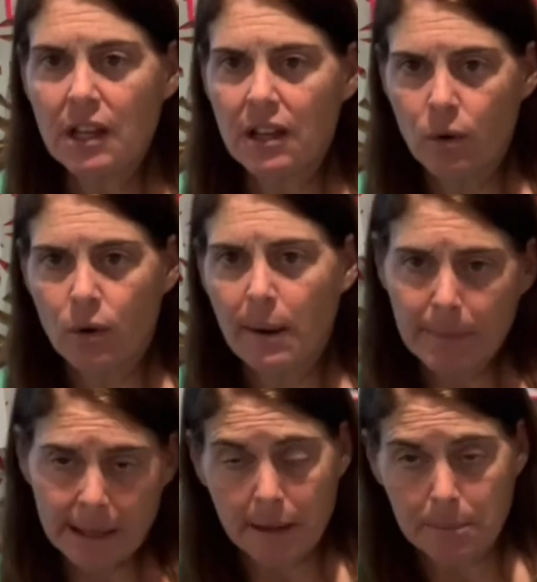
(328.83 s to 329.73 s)
and
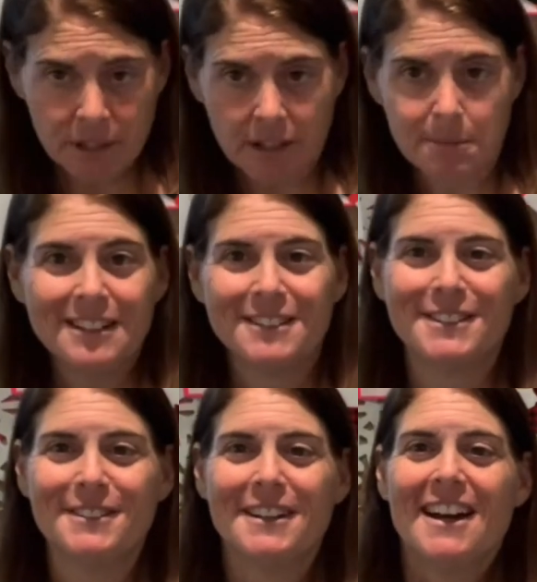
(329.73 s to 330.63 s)
I'll put it up here too,
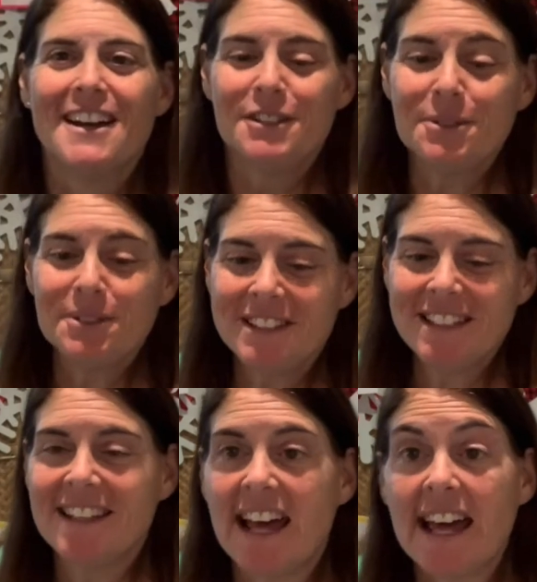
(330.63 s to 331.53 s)
you see
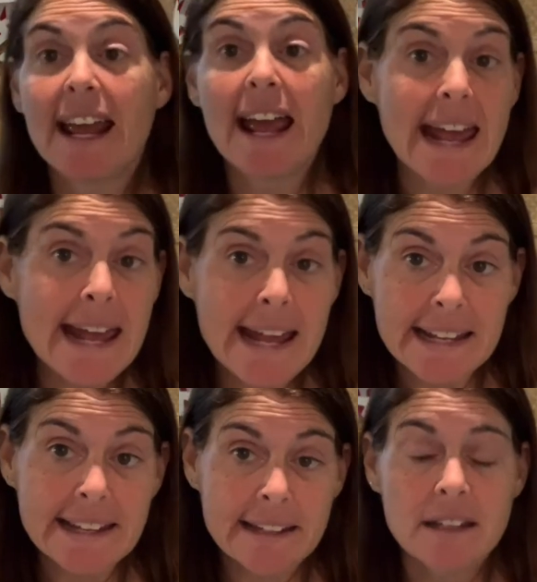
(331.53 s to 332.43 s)
that
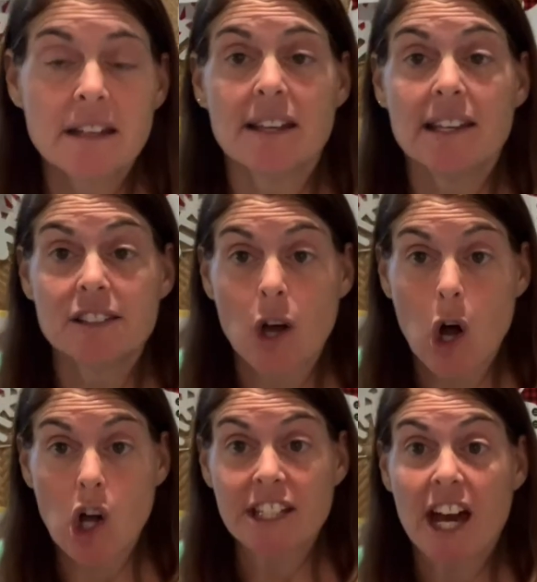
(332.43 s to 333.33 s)
A is
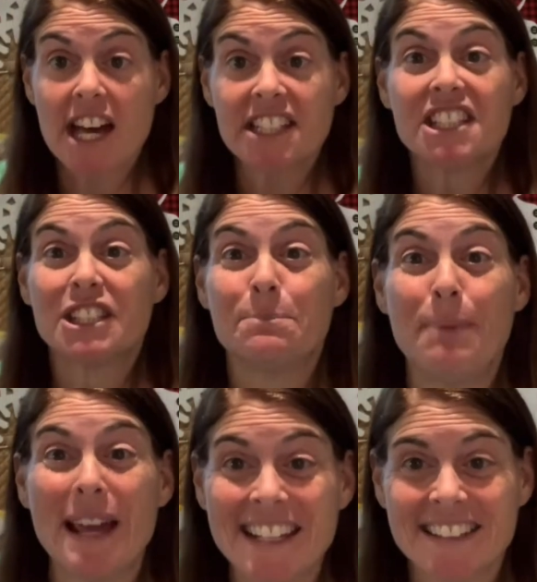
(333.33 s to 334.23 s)
on a
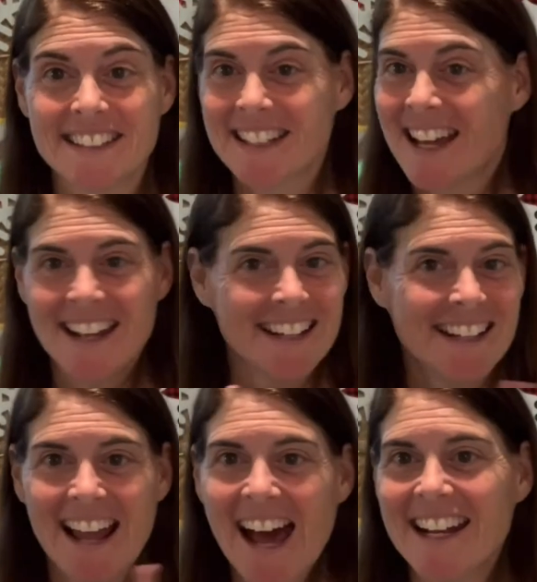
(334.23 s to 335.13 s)
space,
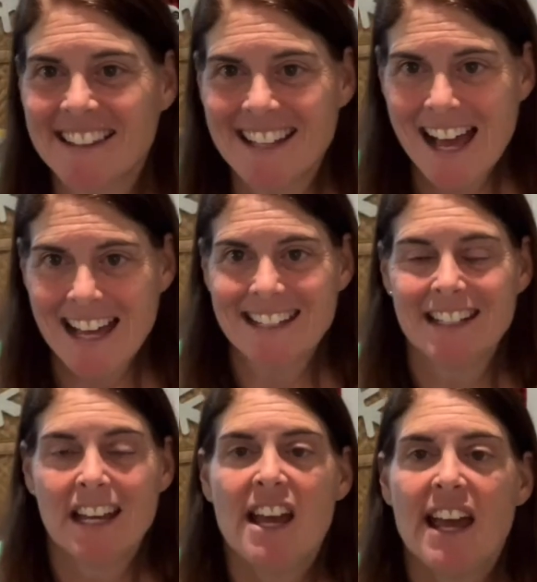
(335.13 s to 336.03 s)
not a line.
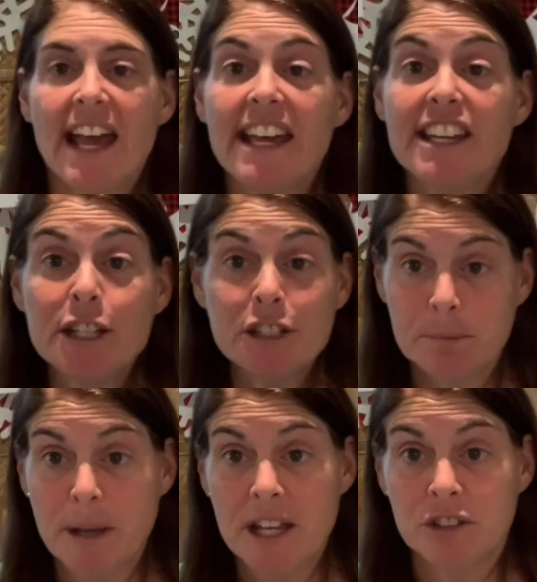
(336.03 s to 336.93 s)
A is
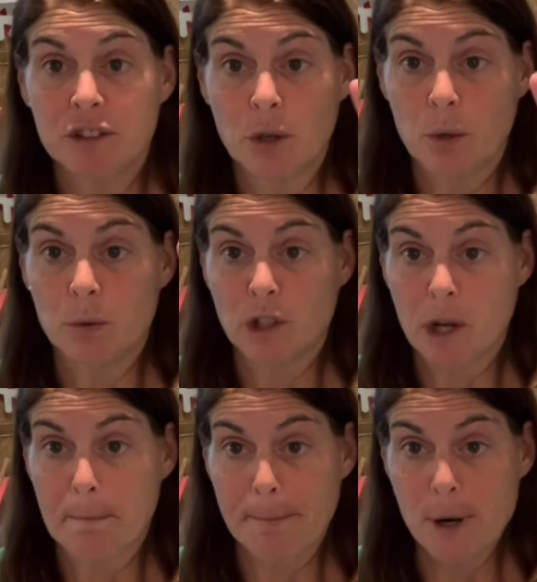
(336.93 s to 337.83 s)
space note
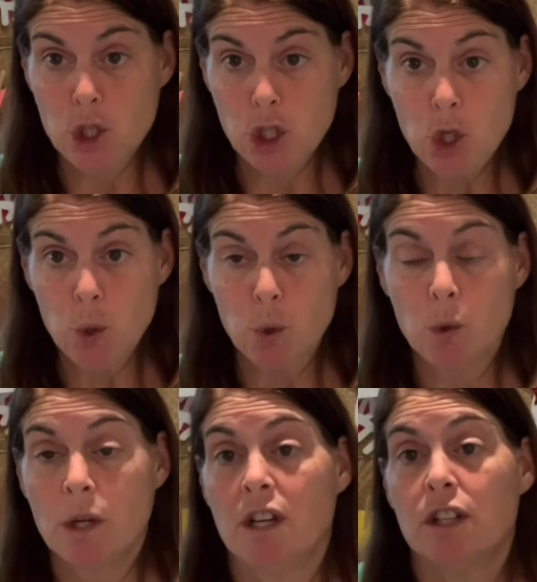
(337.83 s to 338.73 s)
number 2.
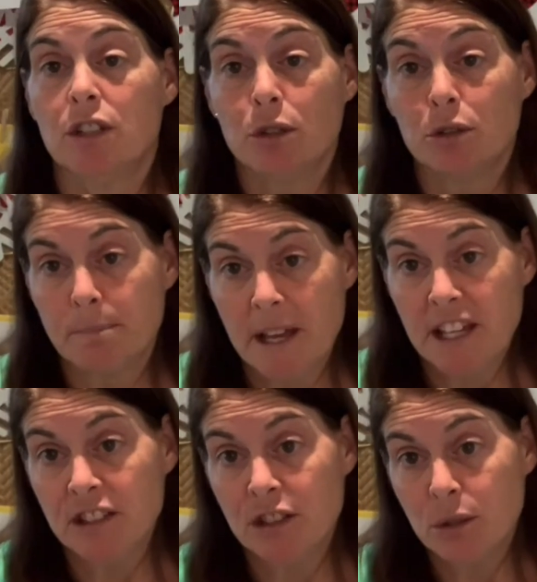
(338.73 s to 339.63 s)
So space
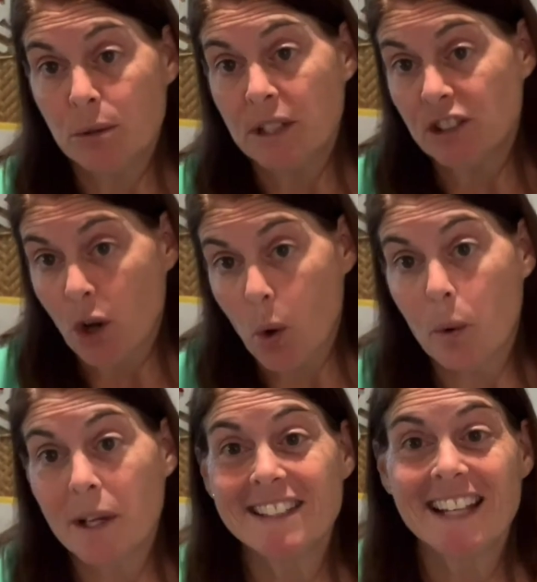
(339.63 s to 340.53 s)
2 is
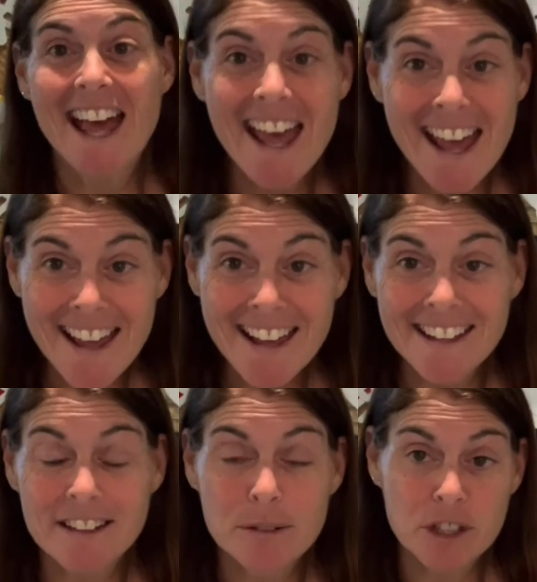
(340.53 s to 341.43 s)
always A,
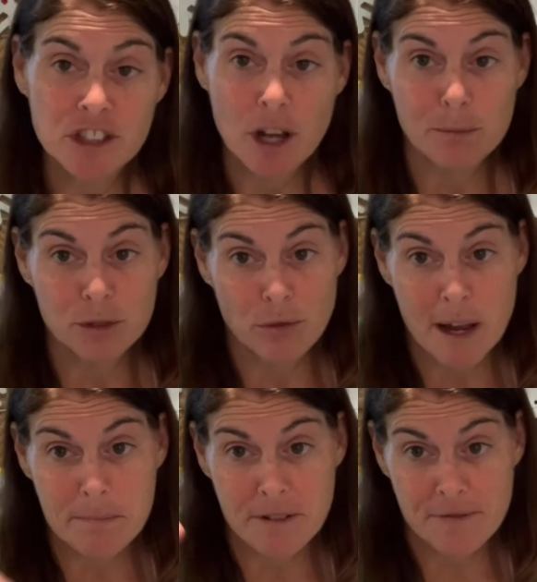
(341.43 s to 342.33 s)
which comes right
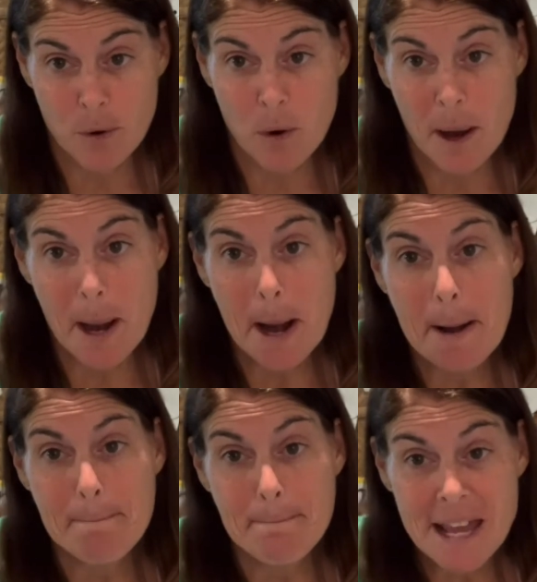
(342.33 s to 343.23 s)
before
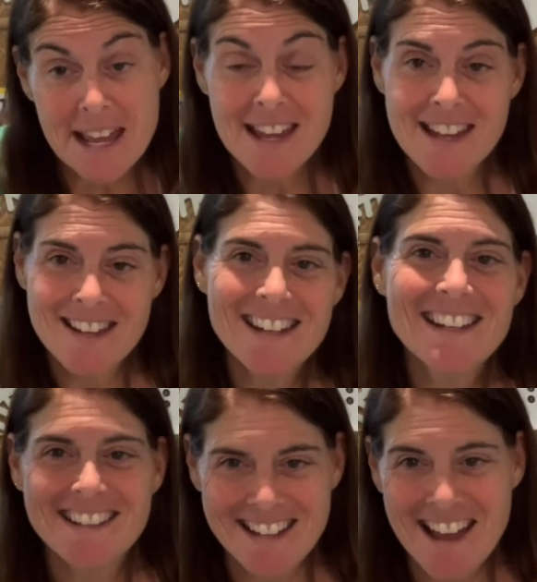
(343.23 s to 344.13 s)
B in
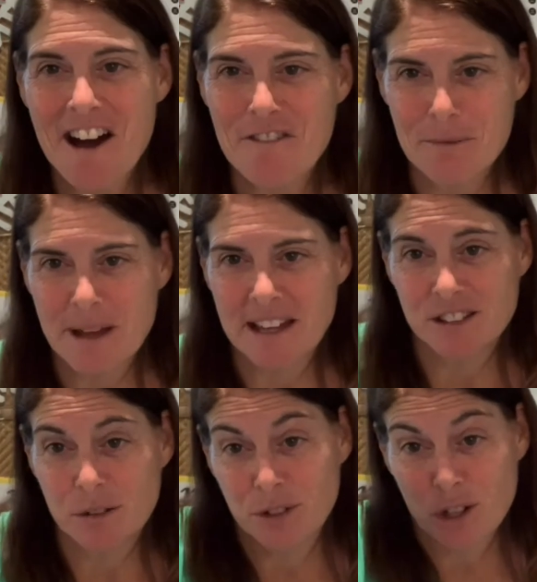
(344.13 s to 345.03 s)
the alphabet. So
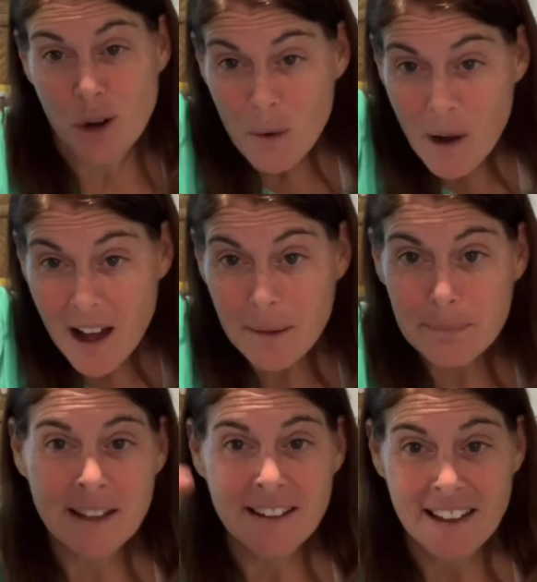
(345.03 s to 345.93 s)
if you go up,
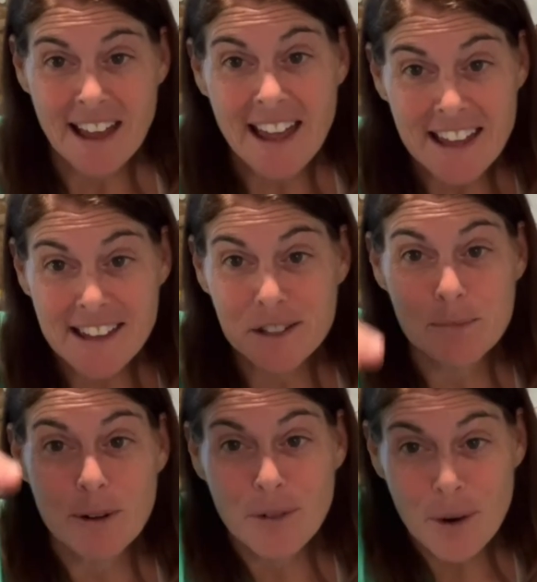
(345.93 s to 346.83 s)
A is
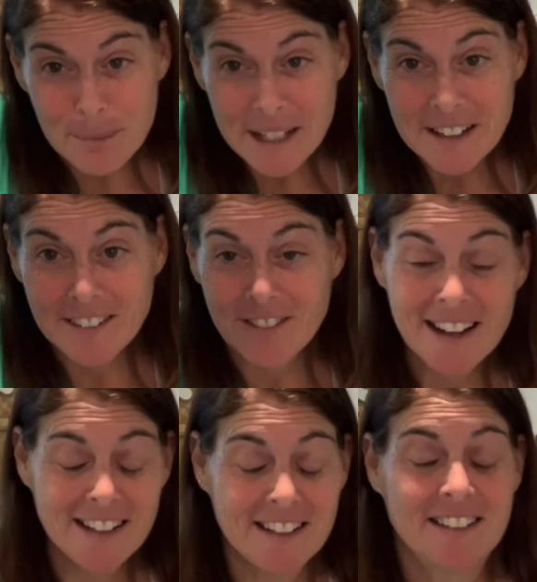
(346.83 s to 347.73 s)
before B, right?
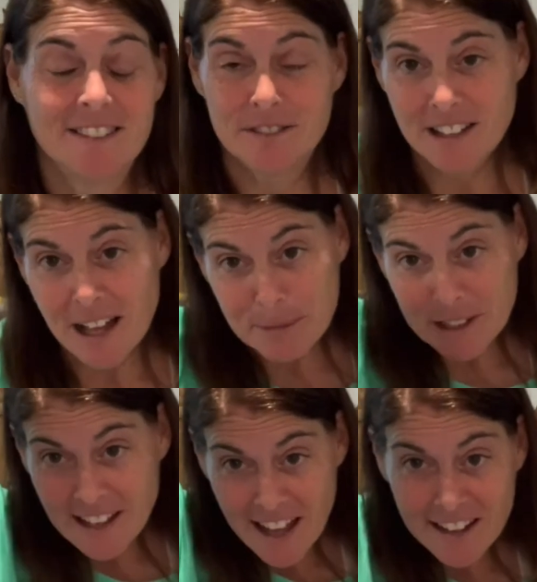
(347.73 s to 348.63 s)
Climbing the
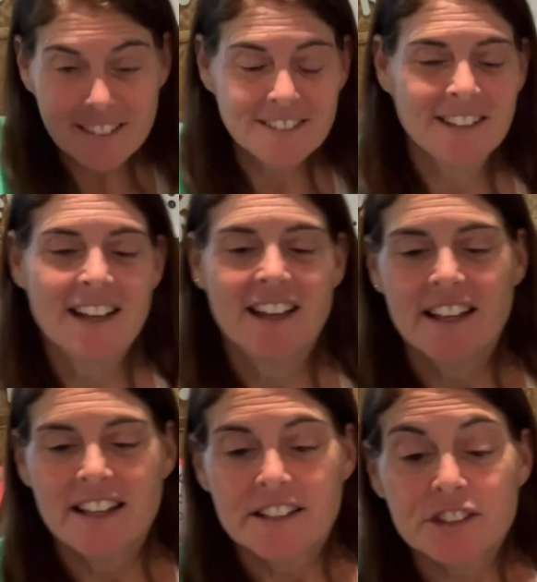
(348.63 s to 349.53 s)
ladder.
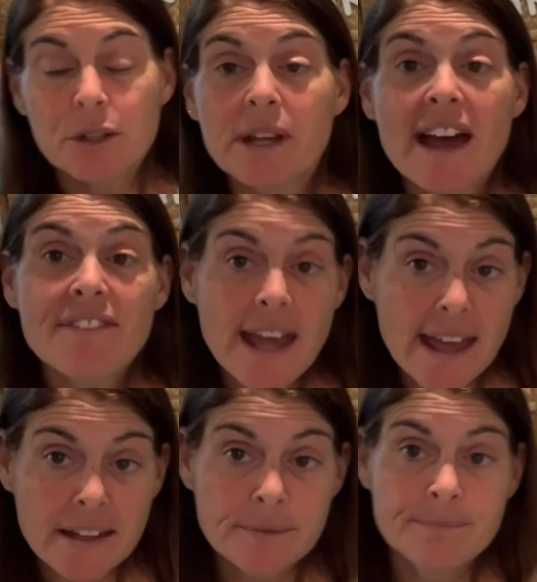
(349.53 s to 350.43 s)
So we have A.
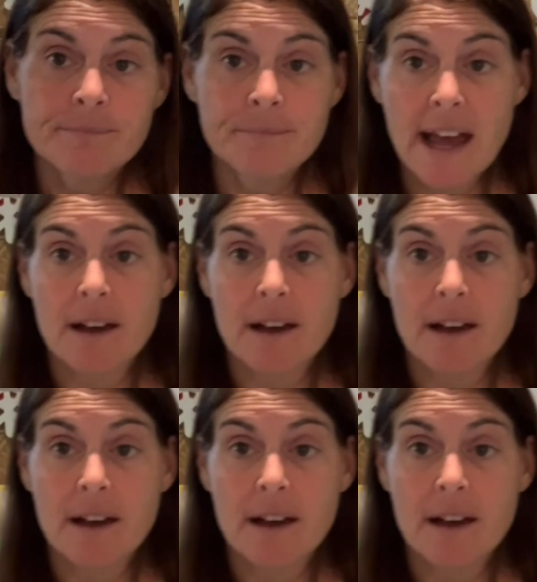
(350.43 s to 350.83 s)
Now,